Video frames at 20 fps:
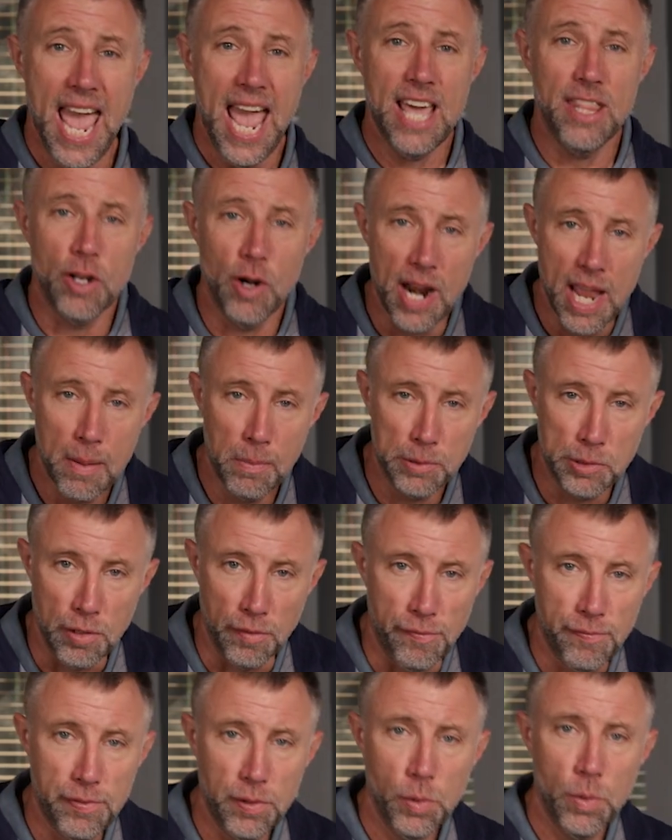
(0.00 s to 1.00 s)
and they're able to
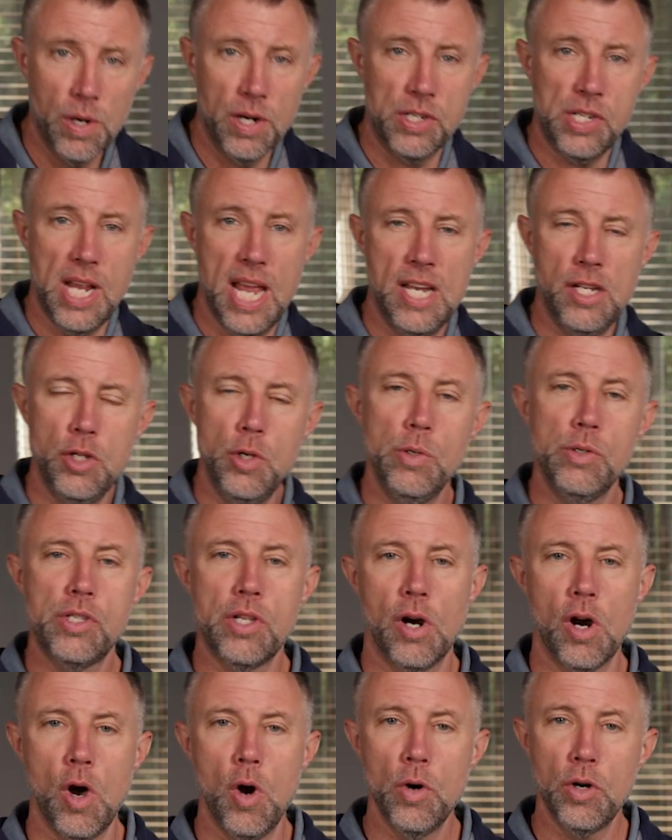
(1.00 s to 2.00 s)
flourish and use
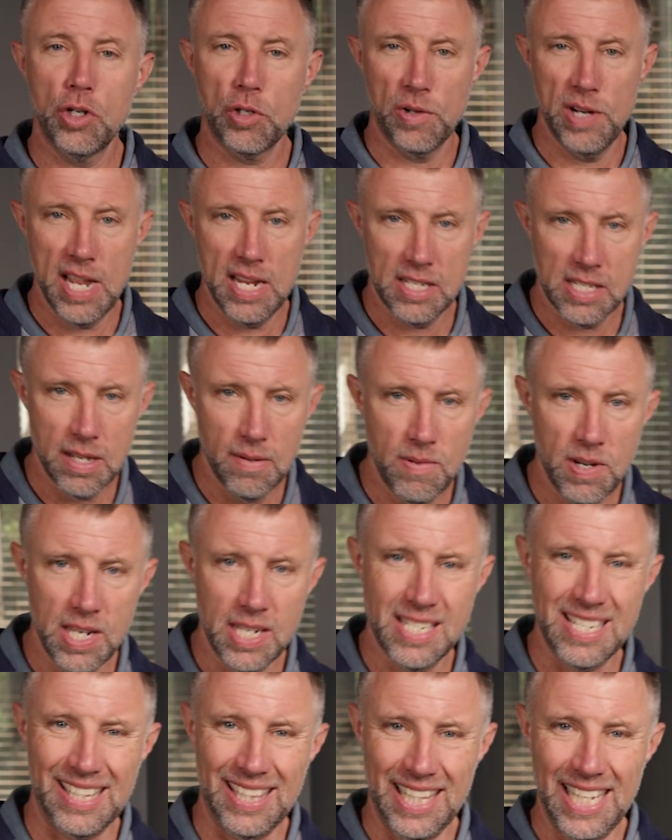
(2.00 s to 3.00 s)
their own creativity
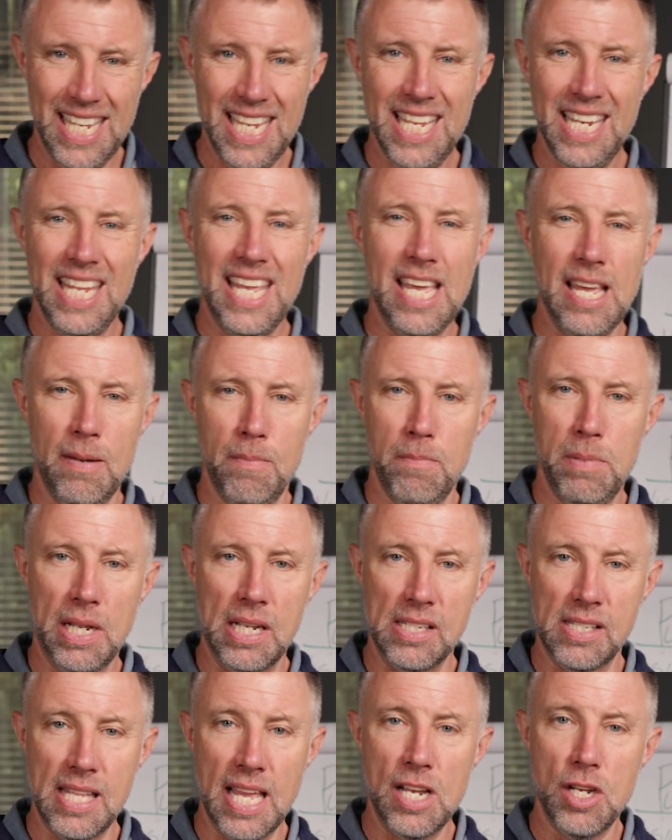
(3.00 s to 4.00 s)
to lean in
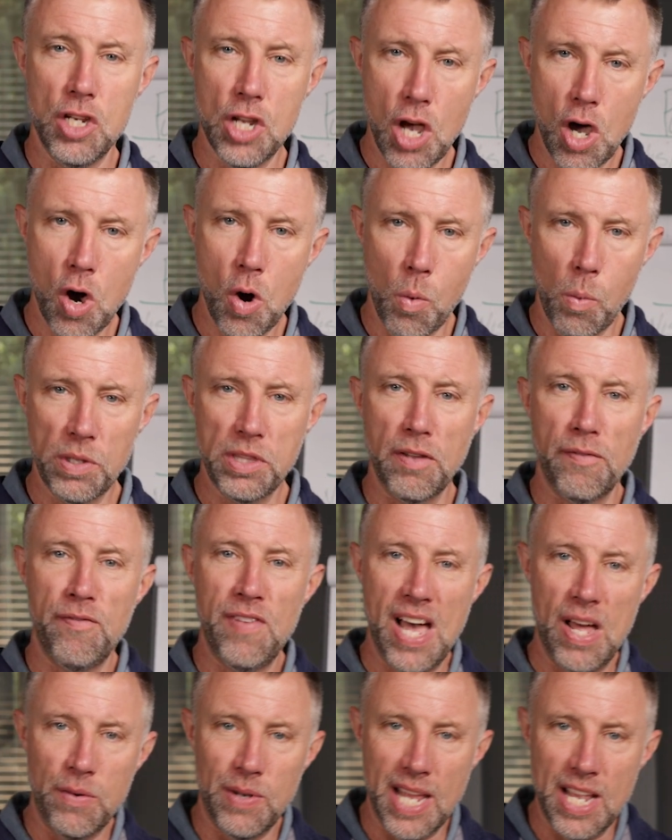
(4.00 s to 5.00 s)
because they know what the
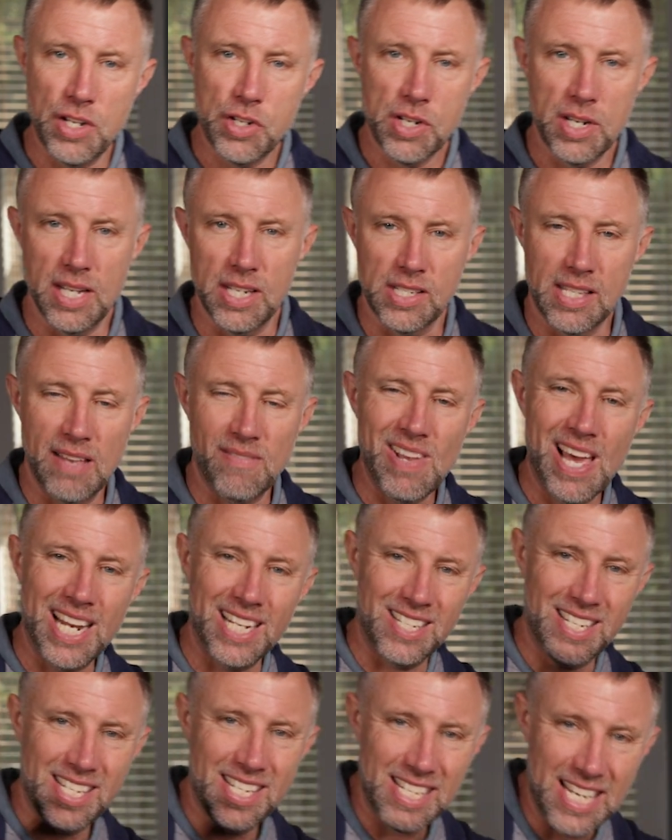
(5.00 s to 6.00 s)
foundation is. They've got
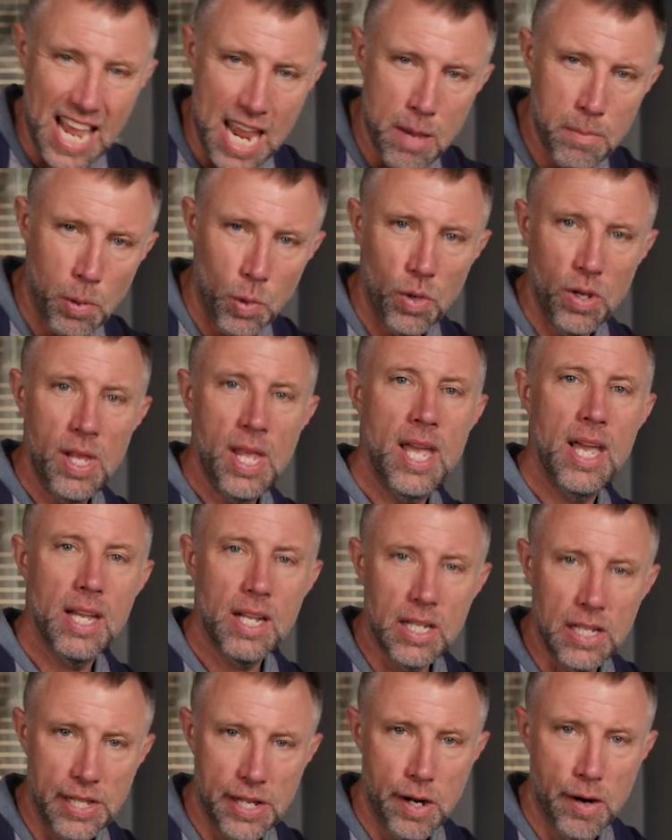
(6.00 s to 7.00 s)
a stable,
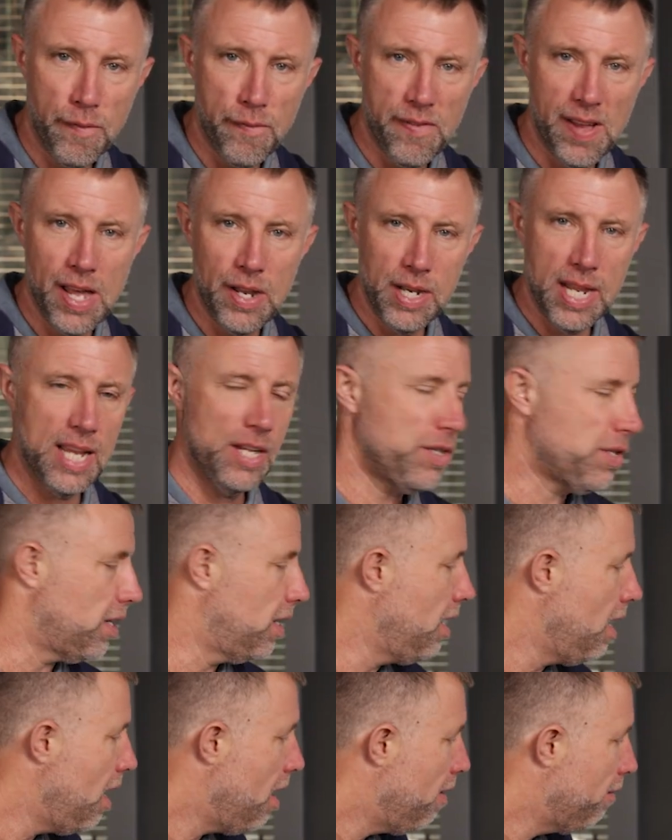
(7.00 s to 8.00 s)
clear foundation
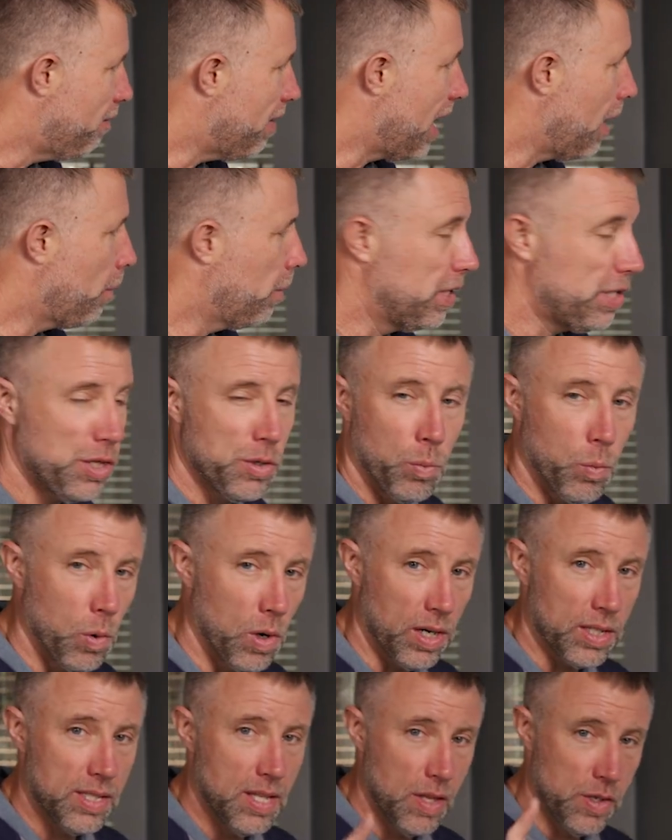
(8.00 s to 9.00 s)
by which to
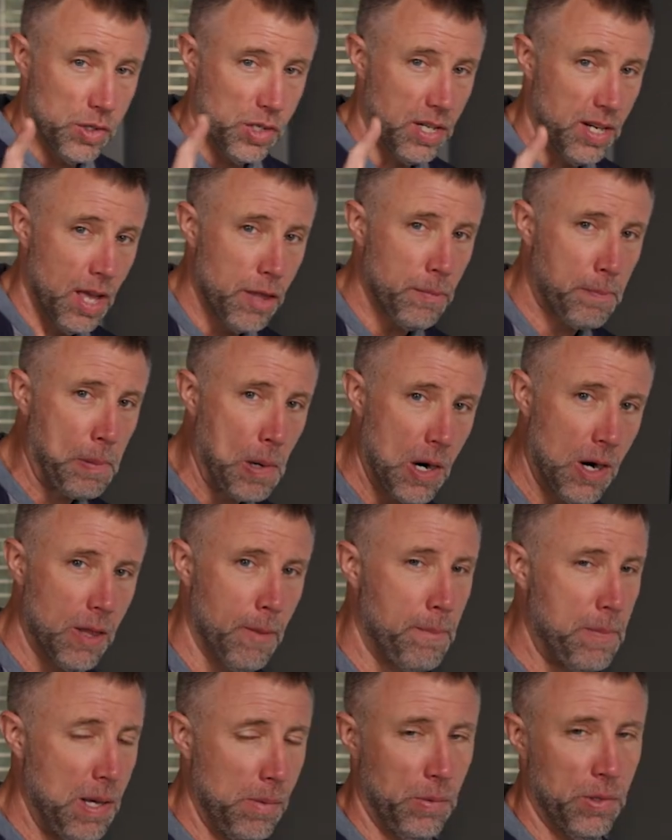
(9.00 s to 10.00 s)
work. Now, there's another part of
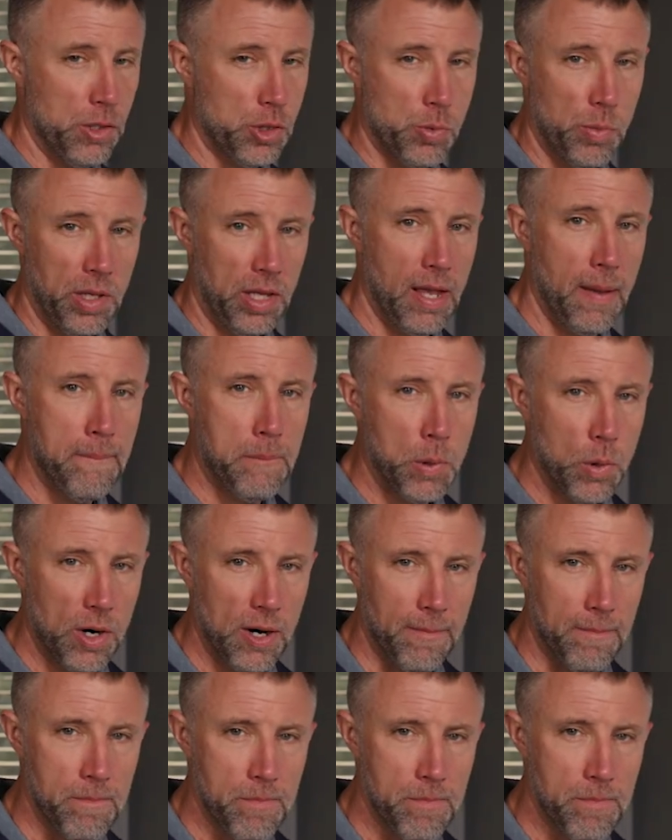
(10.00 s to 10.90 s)
the people that's really important